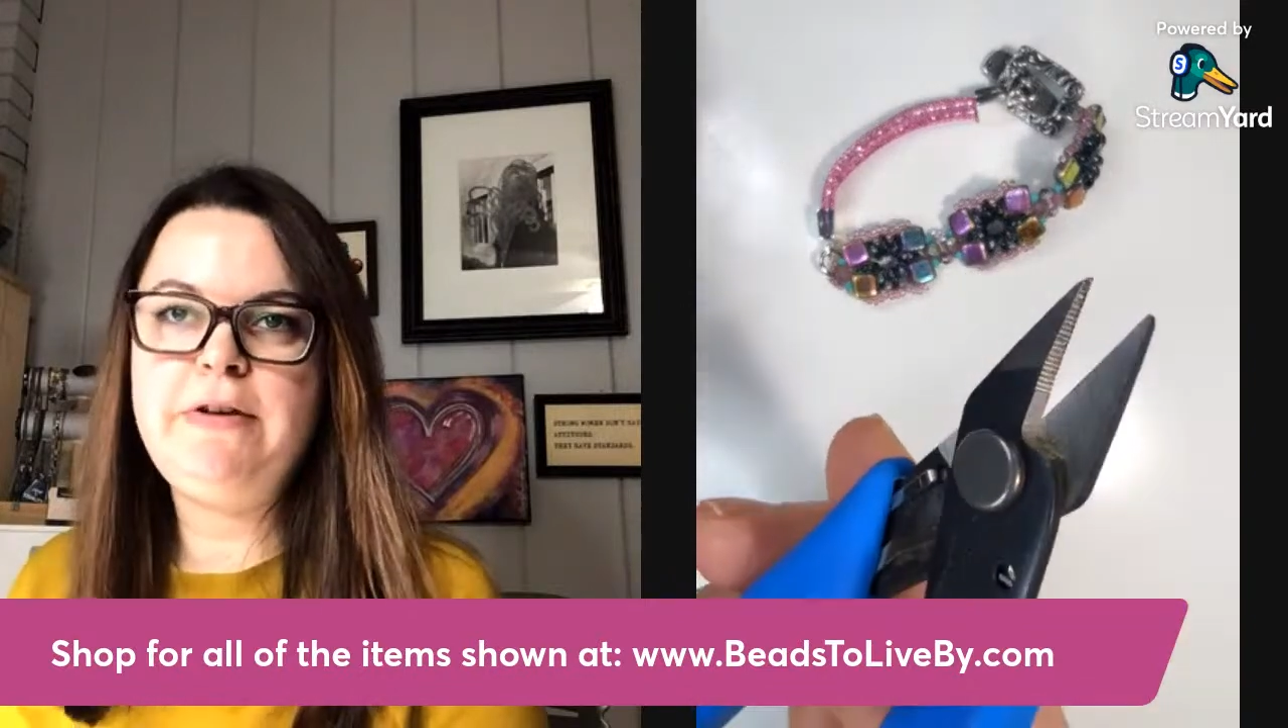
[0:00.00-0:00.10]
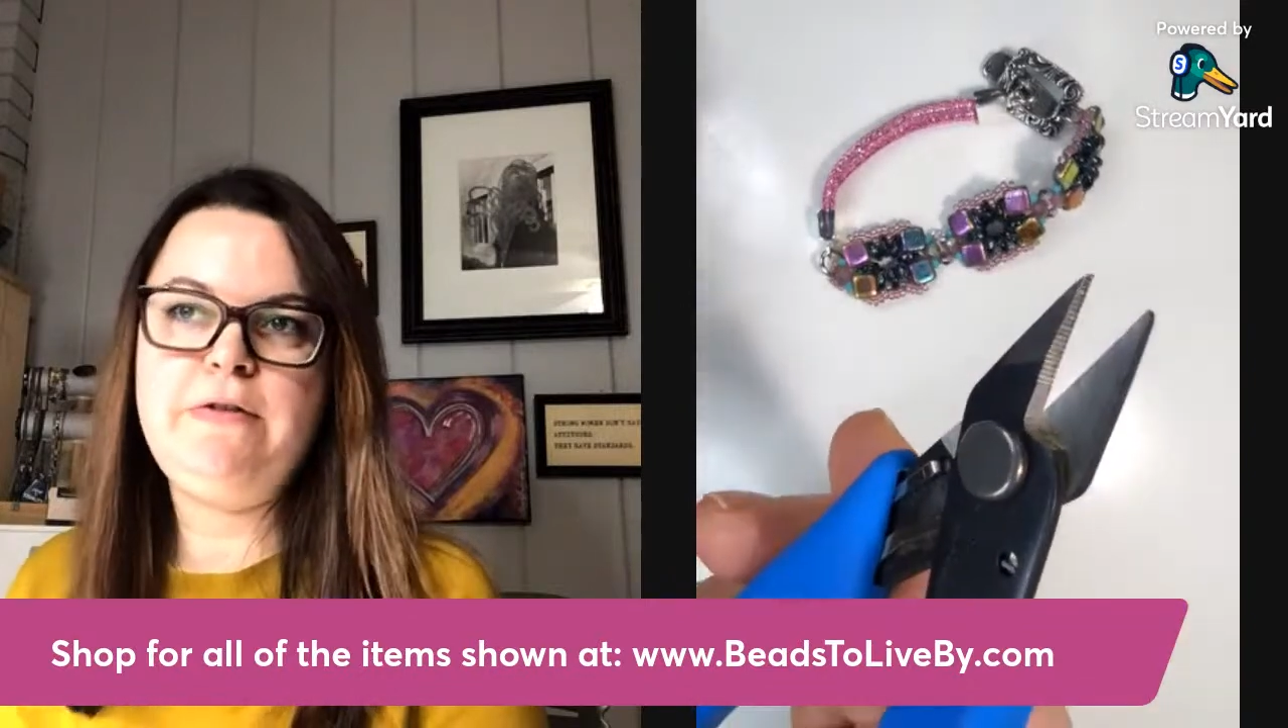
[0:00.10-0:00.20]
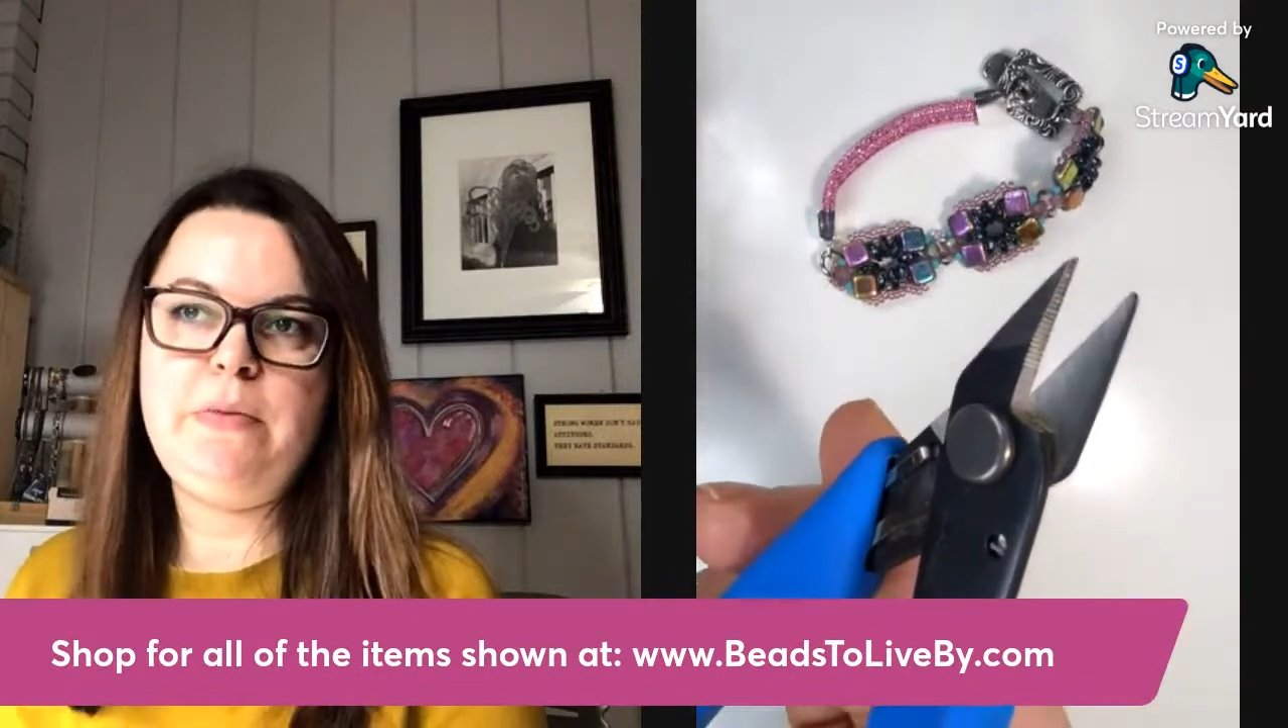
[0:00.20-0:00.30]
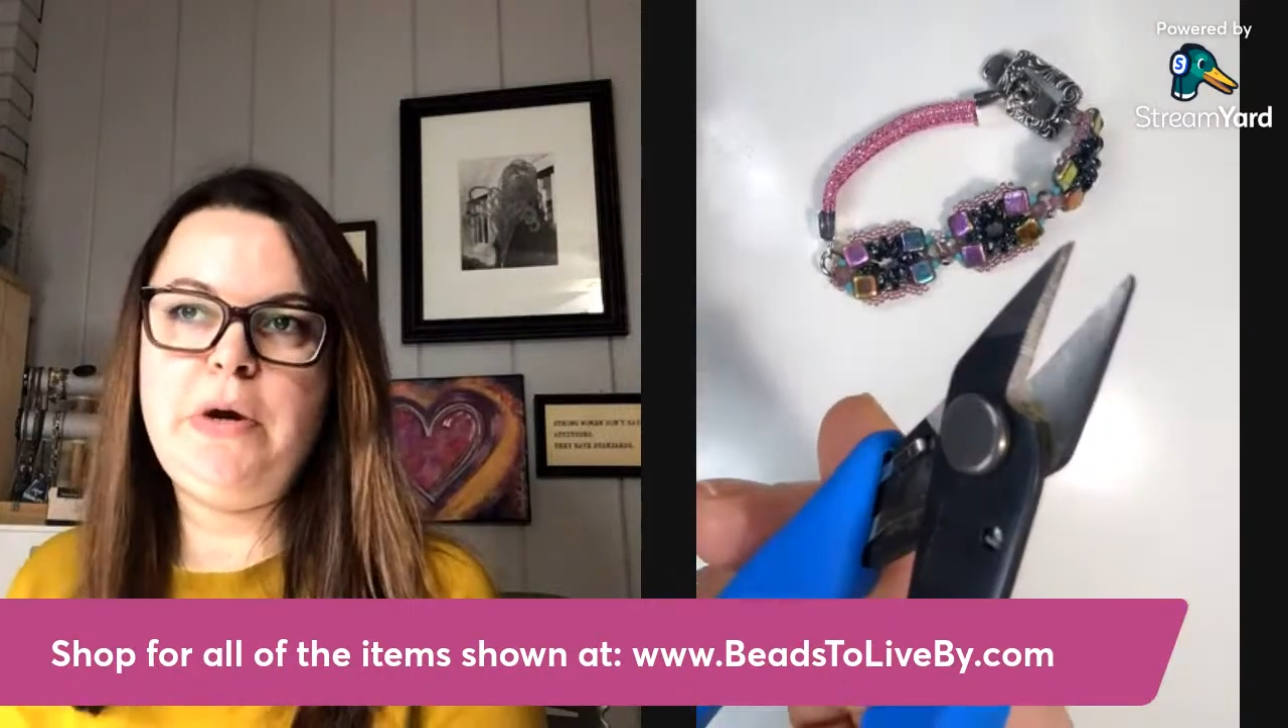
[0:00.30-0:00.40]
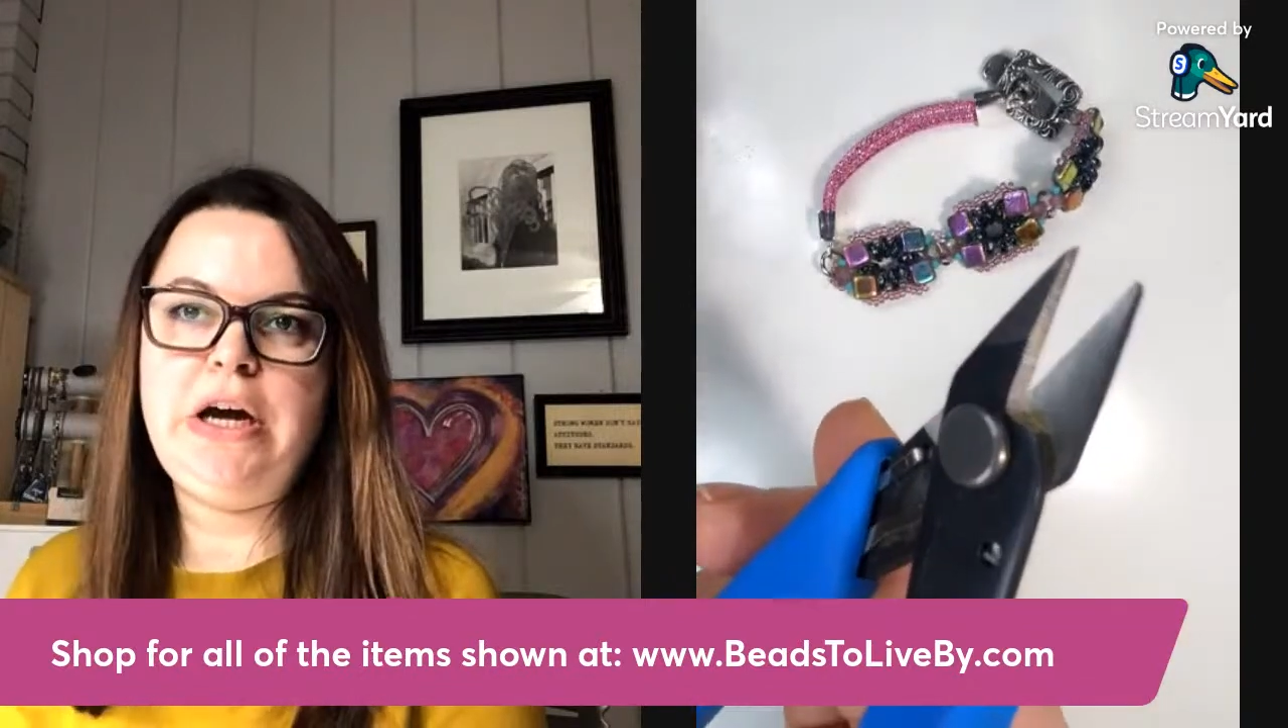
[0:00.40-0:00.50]

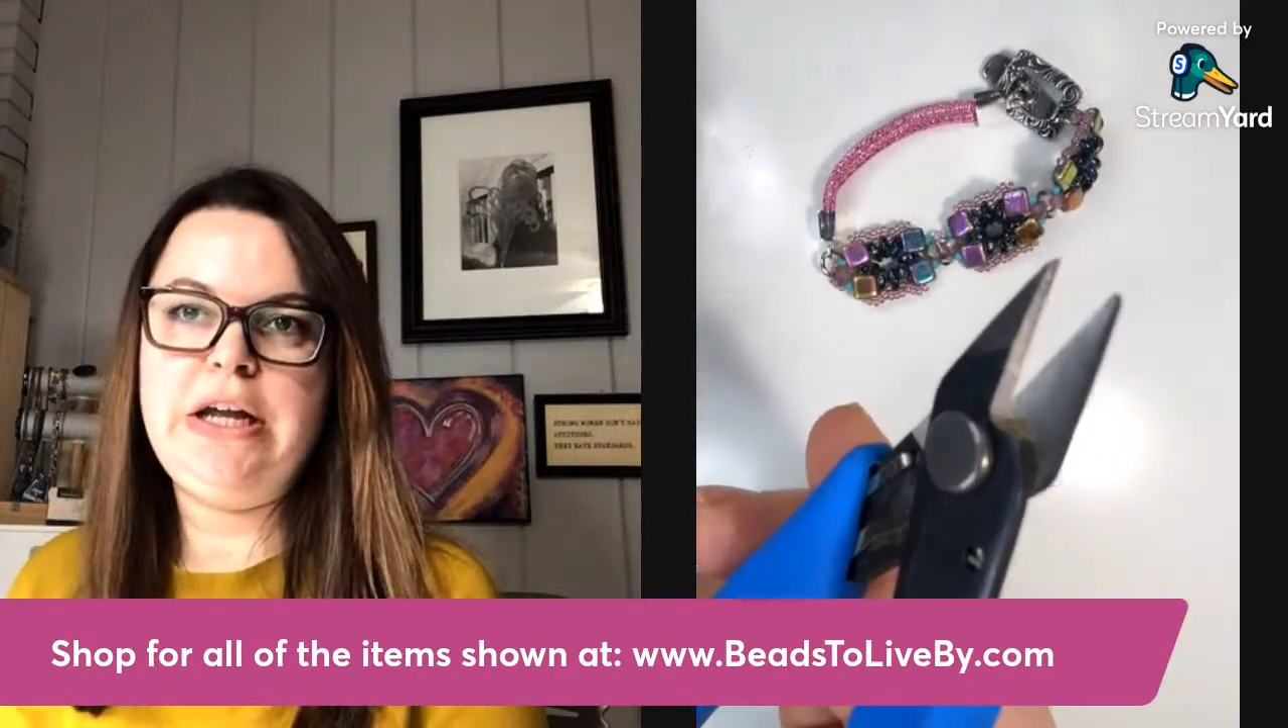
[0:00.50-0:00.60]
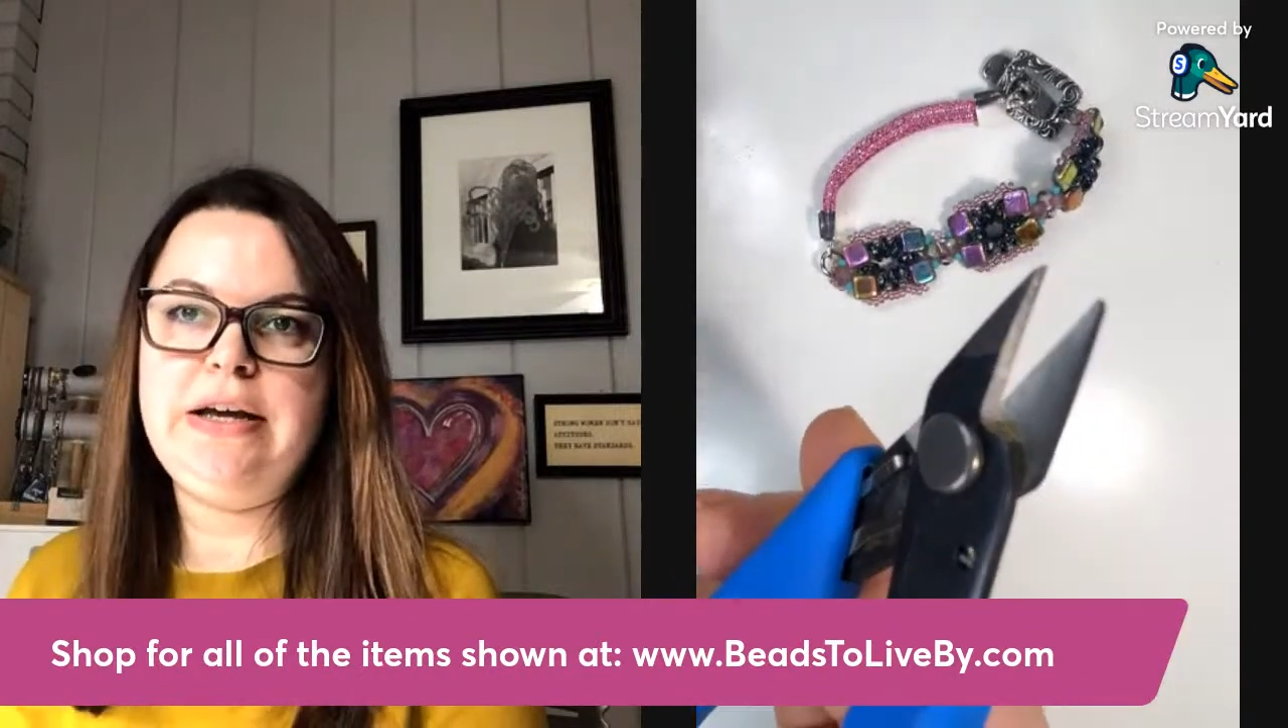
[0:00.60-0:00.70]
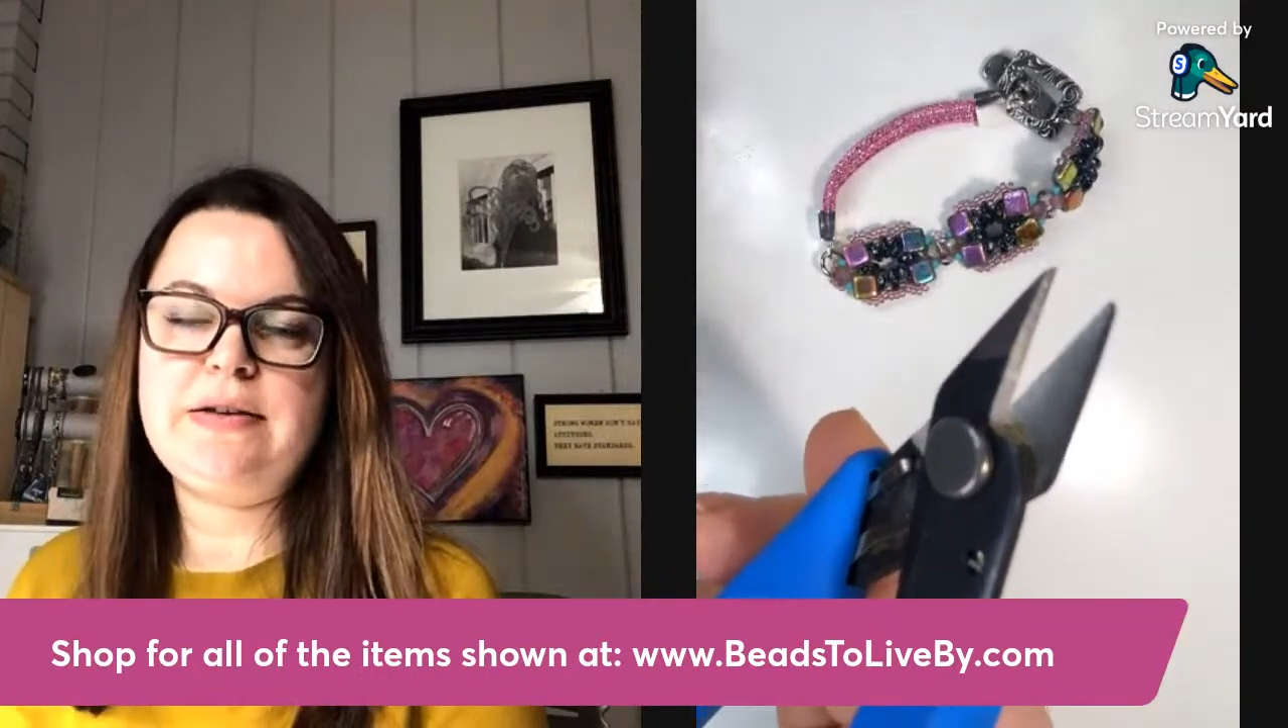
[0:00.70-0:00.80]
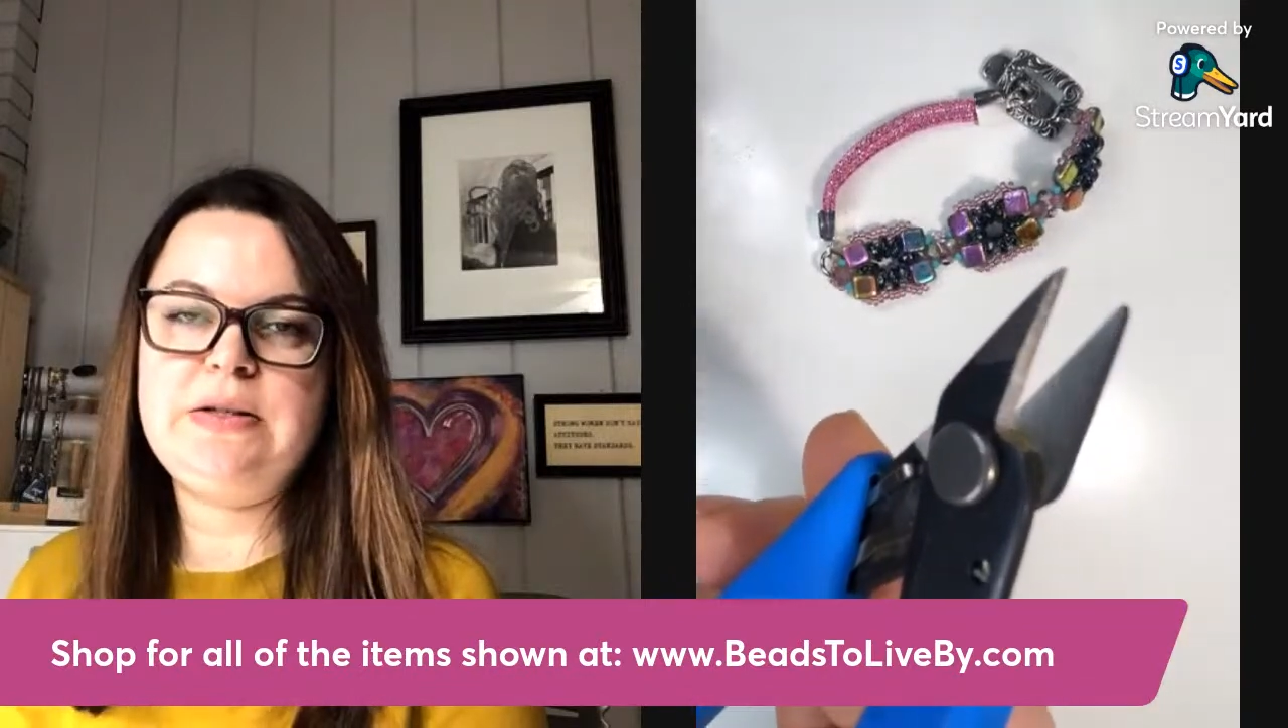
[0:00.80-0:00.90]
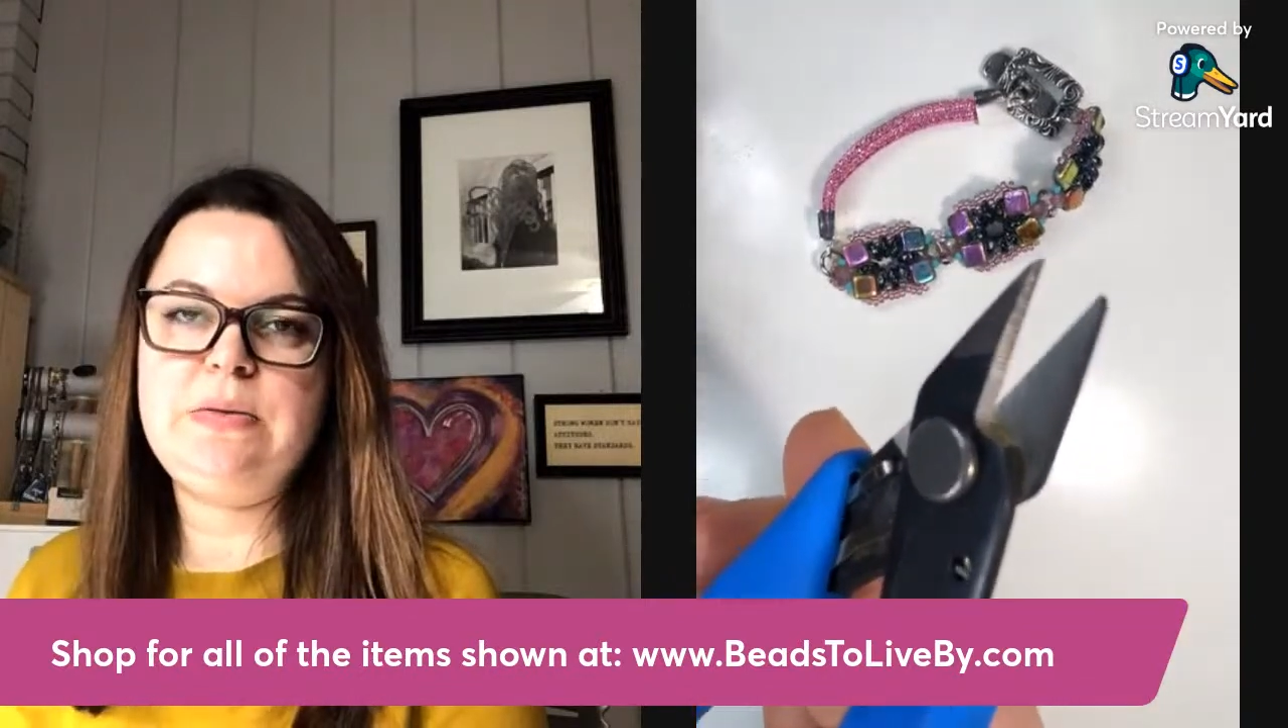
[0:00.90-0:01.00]
favorite
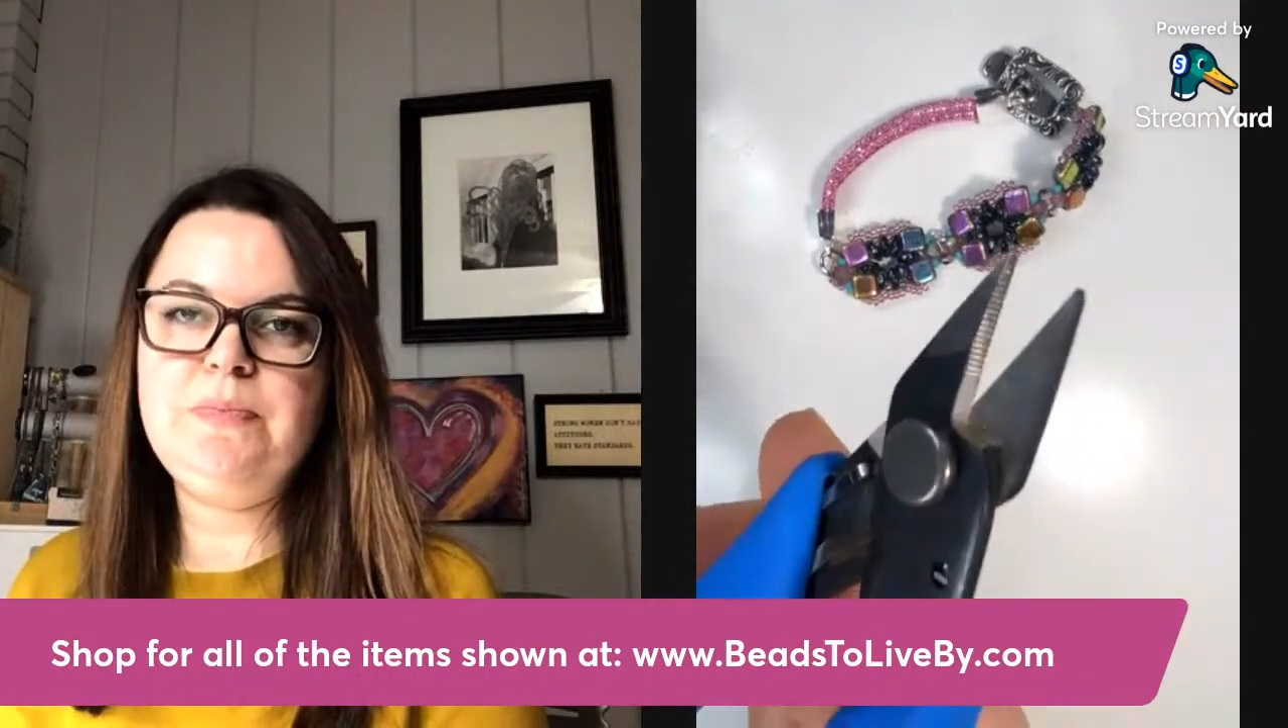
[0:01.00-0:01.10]
products.